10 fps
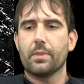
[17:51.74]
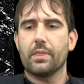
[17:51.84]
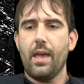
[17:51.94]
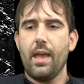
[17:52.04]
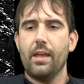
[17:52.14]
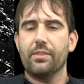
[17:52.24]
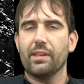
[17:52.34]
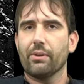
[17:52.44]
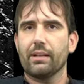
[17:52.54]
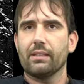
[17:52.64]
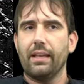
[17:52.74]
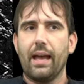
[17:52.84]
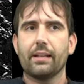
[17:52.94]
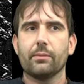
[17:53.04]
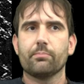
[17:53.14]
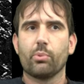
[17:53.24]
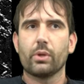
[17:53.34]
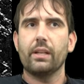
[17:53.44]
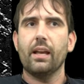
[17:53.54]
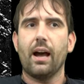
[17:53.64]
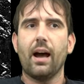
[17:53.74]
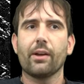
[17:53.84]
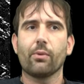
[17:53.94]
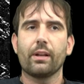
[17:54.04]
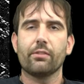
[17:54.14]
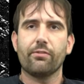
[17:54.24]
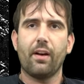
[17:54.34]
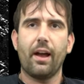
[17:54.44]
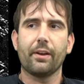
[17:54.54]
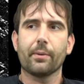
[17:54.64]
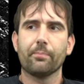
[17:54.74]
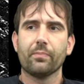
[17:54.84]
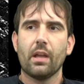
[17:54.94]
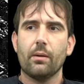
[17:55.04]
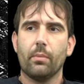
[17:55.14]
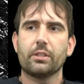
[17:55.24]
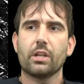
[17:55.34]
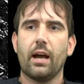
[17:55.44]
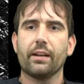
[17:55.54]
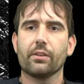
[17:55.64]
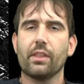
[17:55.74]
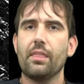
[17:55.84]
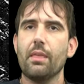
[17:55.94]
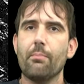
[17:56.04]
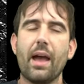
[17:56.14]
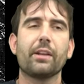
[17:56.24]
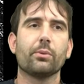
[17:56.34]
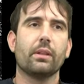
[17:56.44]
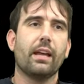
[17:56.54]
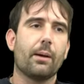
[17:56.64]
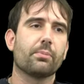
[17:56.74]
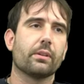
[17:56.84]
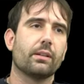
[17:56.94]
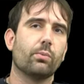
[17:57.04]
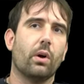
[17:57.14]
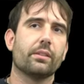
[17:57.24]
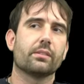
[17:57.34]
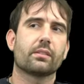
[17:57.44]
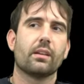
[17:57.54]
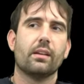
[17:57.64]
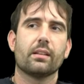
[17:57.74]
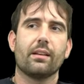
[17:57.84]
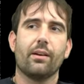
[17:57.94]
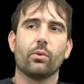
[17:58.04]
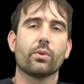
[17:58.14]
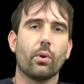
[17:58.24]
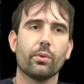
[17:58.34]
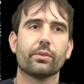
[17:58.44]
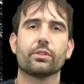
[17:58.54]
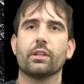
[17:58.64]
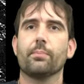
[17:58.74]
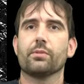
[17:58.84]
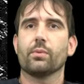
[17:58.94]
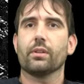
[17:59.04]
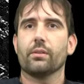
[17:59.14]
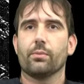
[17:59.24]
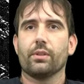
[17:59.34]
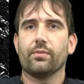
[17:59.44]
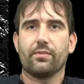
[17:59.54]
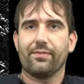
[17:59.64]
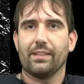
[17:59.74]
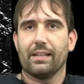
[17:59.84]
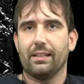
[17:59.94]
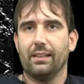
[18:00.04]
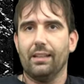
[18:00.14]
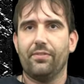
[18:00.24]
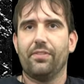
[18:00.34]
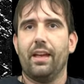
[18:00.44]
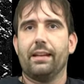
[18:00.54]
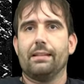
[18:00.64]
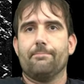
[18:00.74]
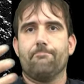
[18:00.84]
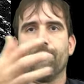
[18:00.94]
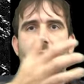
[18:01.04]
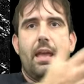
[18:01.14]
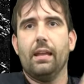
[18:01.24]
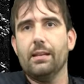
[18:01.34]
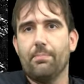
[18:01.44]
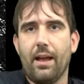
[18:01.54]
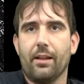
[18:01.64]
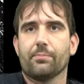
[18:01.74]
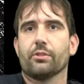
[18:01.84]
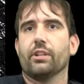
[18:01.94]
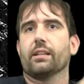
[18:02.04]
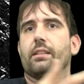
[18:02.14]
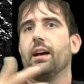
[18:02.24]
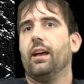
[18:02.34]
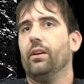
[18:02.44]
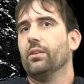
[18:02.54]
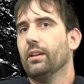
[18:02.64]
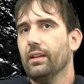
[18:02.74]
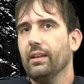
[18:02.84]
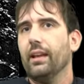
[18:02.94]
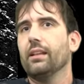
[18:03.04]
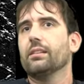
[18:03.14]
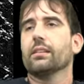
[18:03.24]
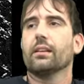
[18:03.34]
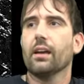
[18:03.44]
they theoretically had a pretty high rate of fire, much higher than the manually operated ones uh, on older ships, where, you, where you've got to lift that 80 pound projectile into the